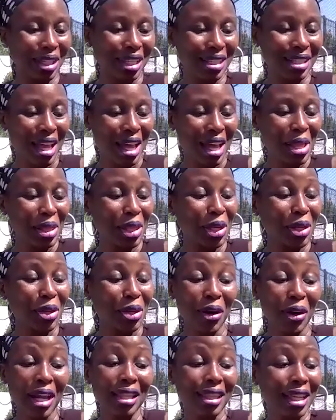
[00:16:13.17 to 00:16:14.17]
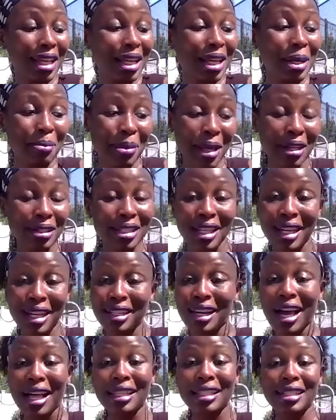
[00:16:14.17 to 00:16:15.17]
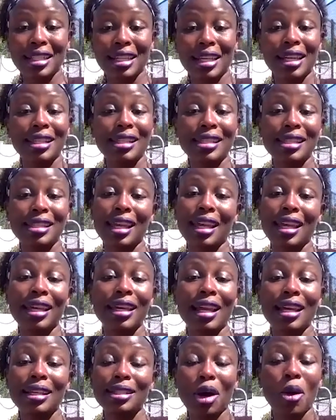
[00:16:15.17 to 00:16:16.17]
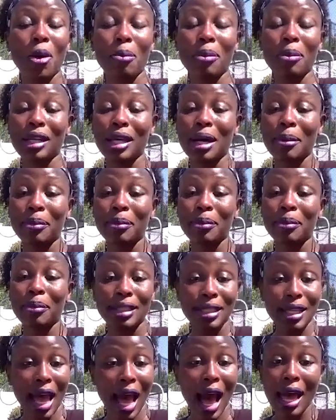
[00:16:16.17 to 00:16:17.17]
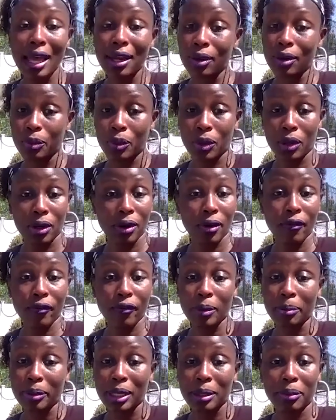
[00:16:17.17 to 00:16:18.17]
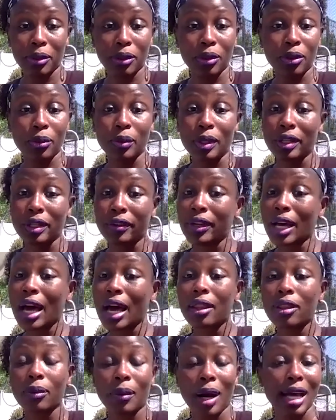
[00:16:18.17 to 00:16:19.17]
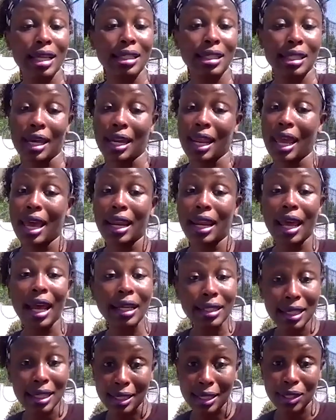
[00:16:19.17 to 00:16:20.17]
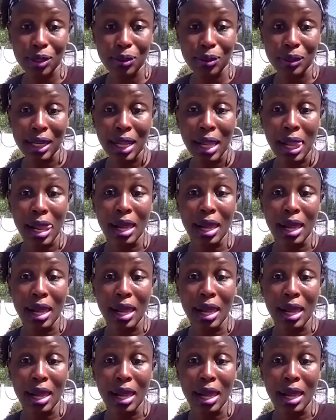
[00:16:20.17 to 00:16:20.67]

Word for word: this the great thing about technology is that it has opened up an entire world for people who would have otherwise not had access to it